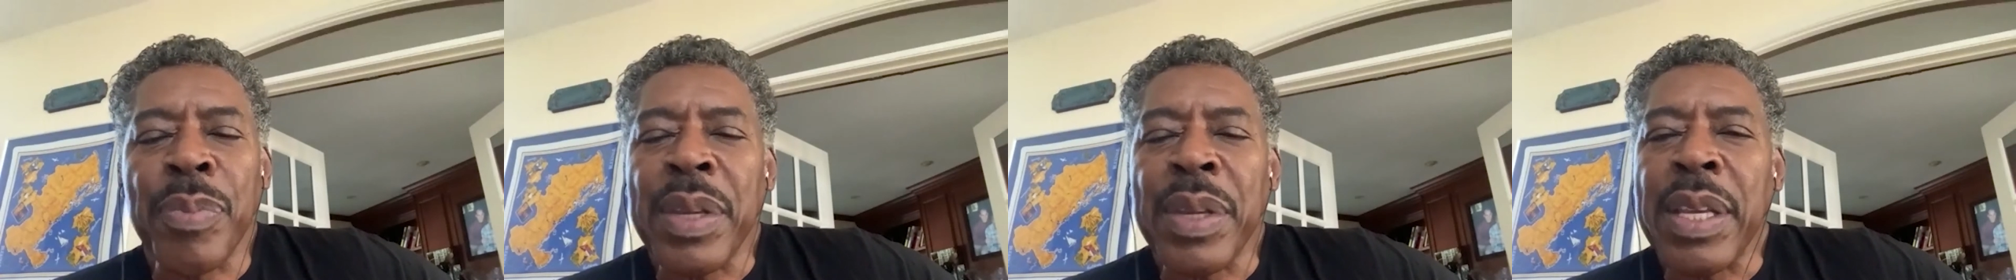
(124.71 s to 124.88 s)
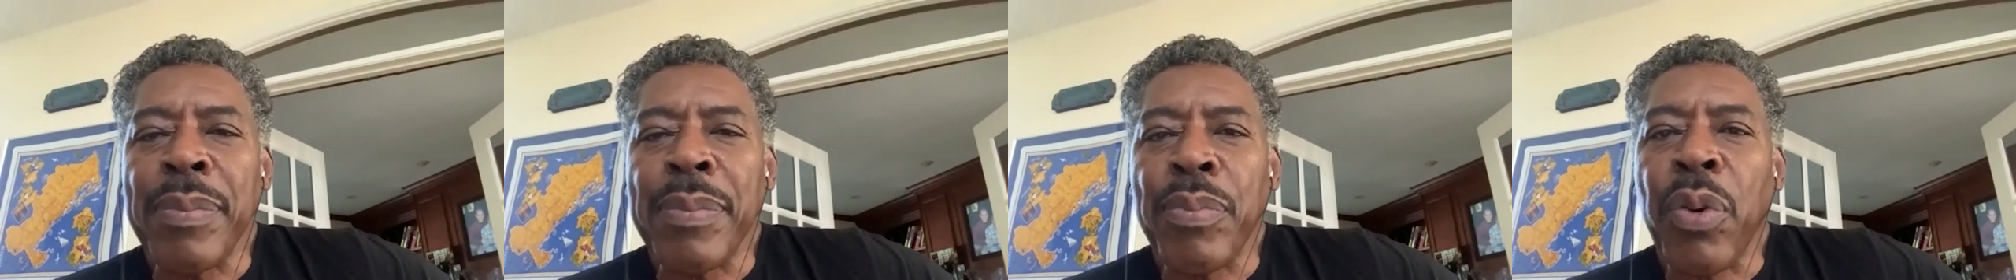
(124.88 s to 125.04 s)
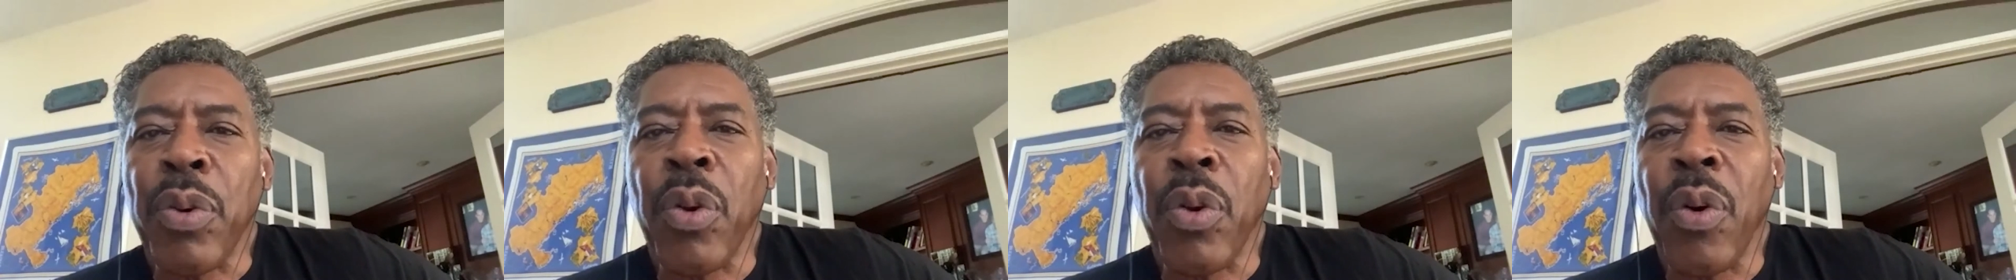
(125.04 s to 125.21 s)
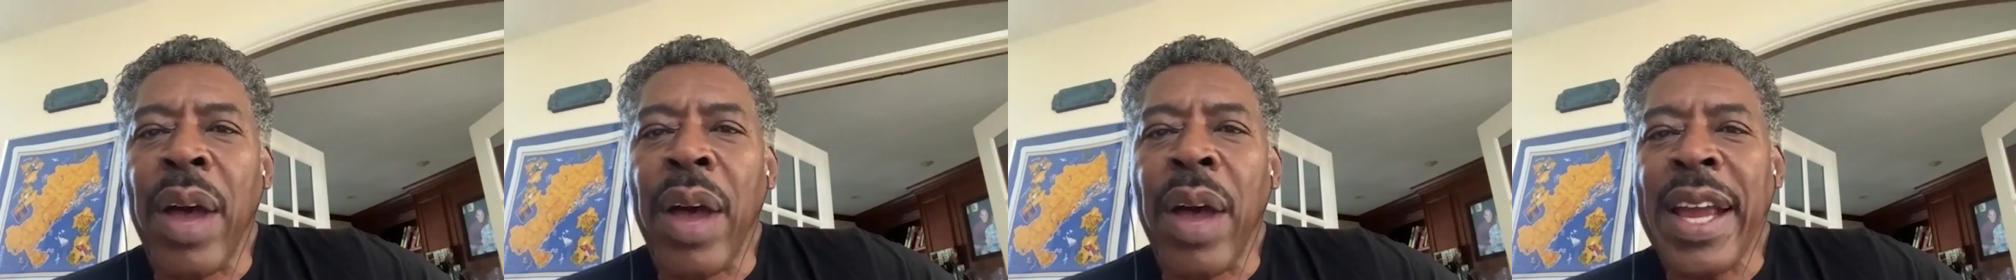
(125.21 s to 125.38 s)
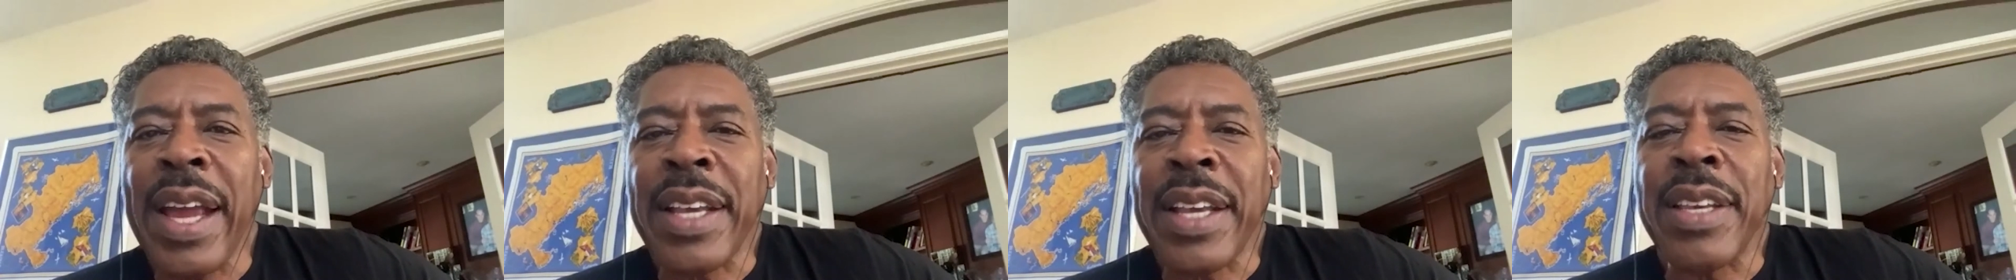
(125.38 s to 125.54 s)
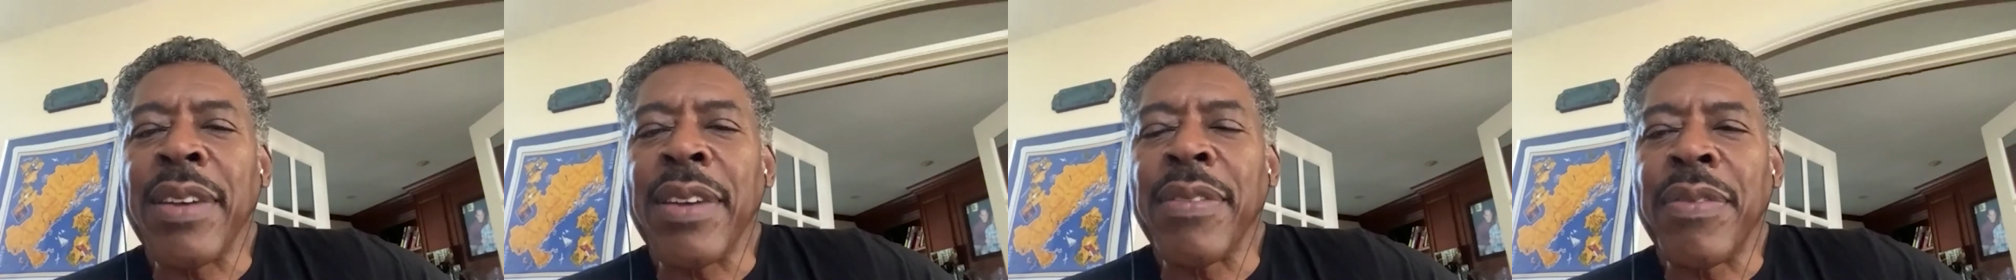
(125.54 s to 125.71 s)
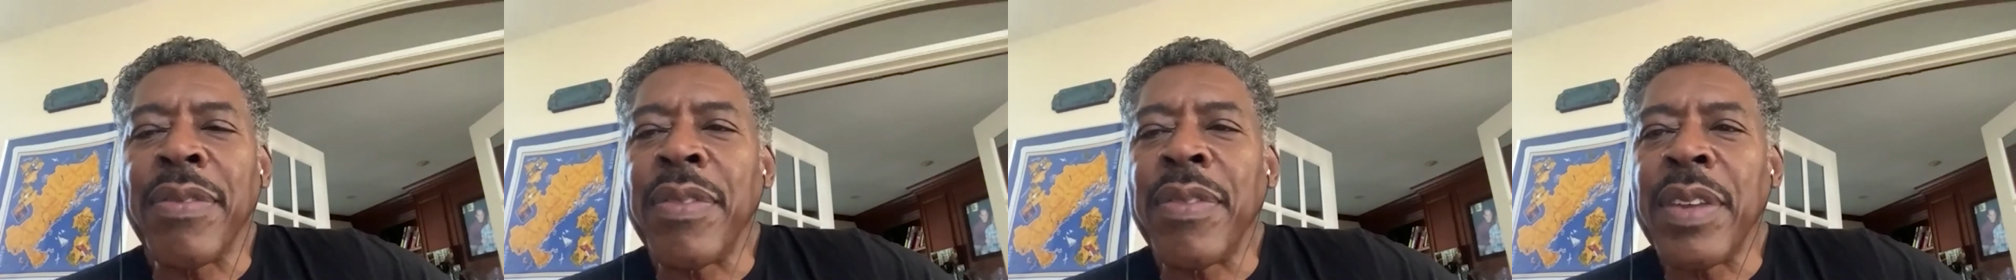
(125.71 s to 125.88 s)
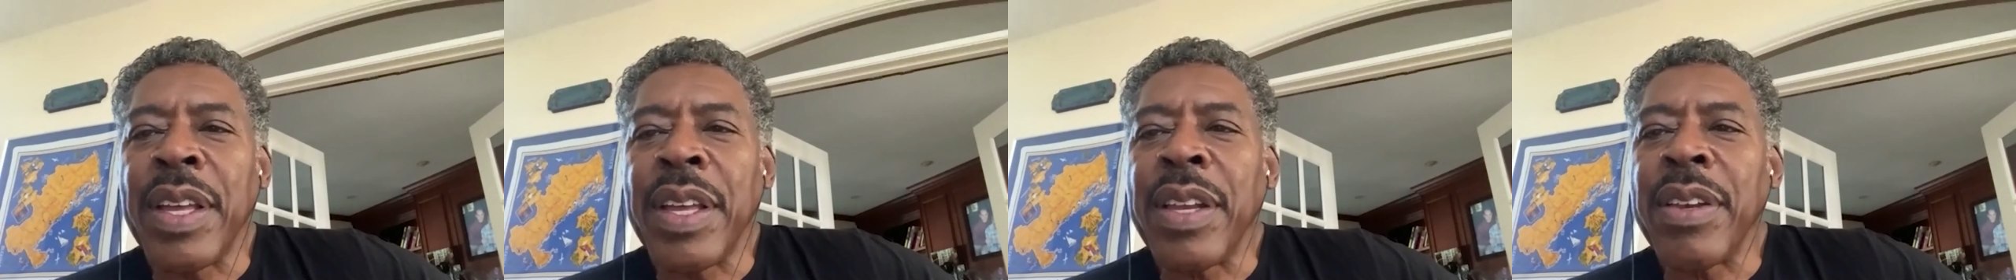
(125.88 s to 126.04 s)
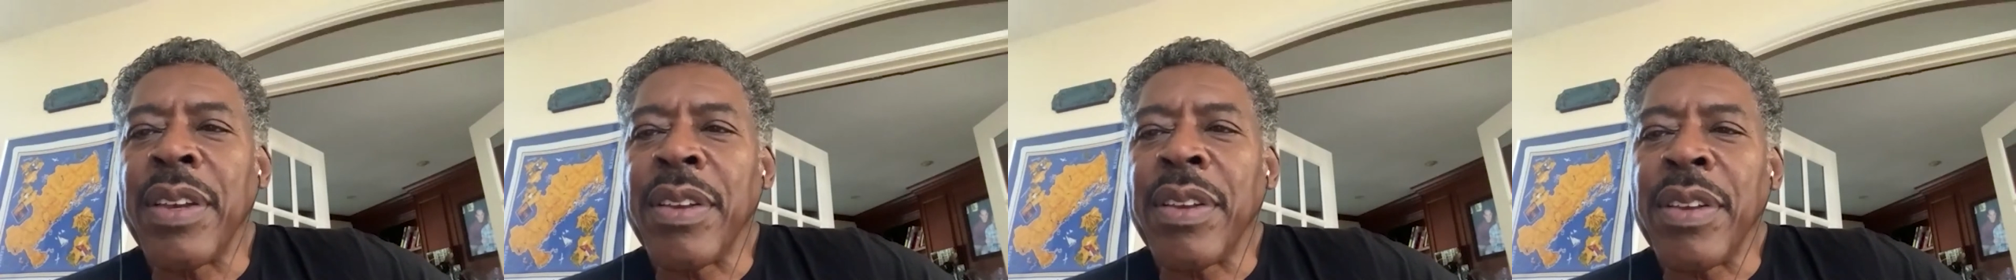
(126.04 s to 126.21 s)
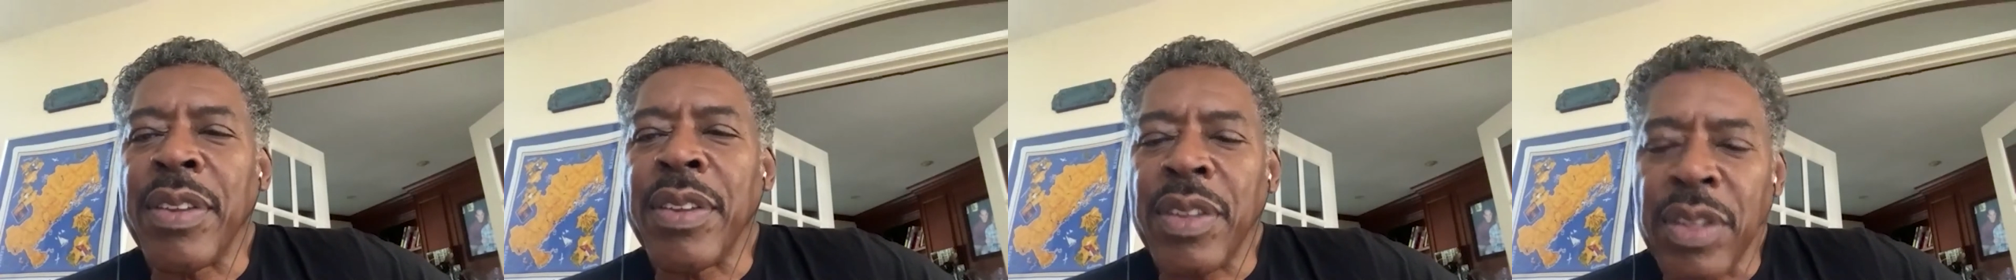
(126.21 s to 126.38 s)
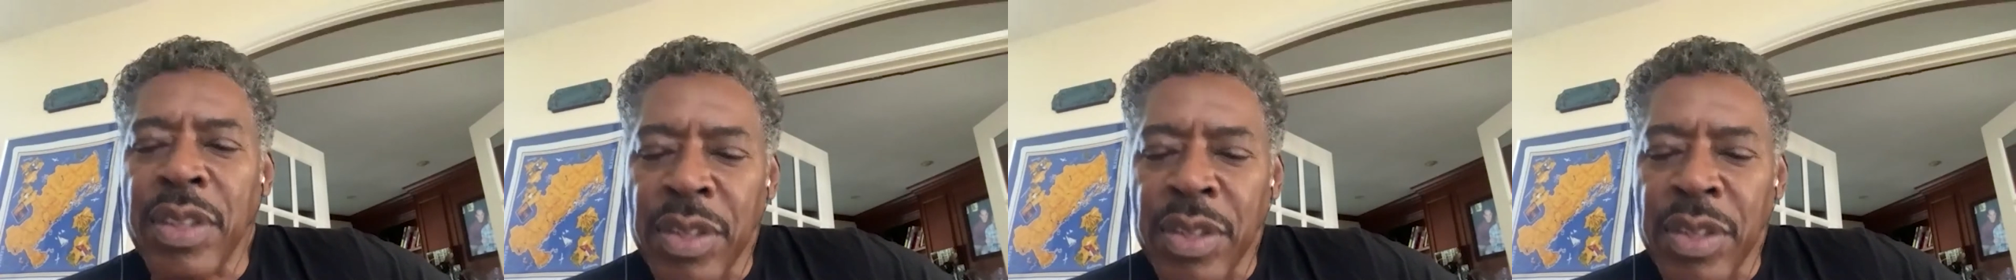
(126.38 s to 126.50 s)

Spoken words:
be proactive in